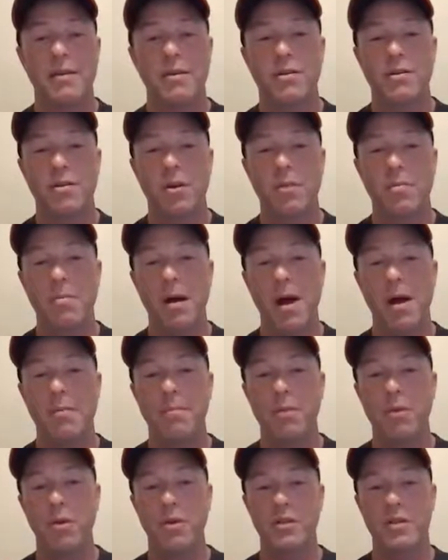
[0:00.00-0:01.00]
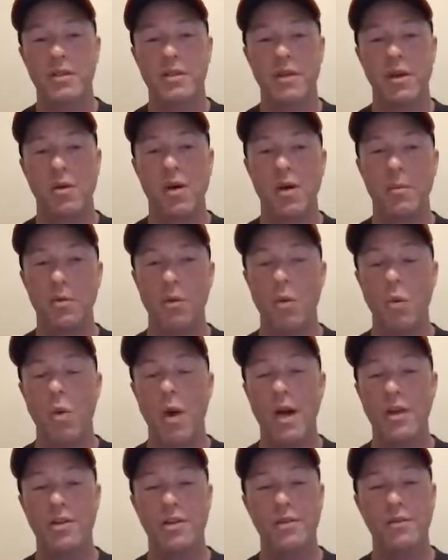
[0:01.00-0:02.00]
took mock boards because they were able to
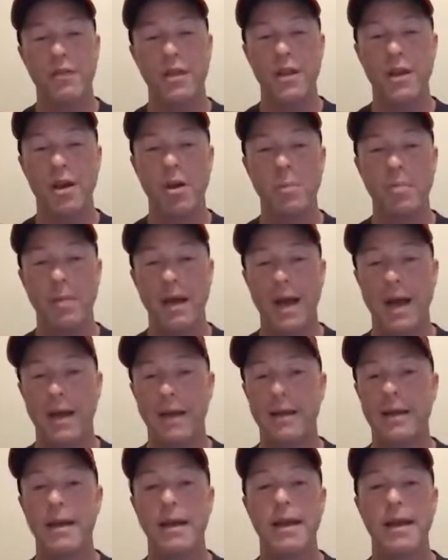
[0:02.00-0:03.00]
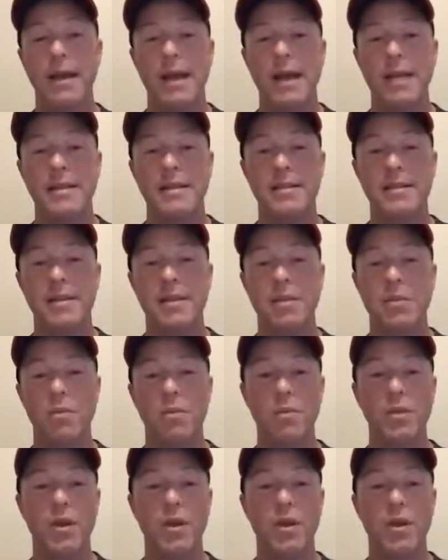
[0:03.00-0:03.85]
watch the video back and see,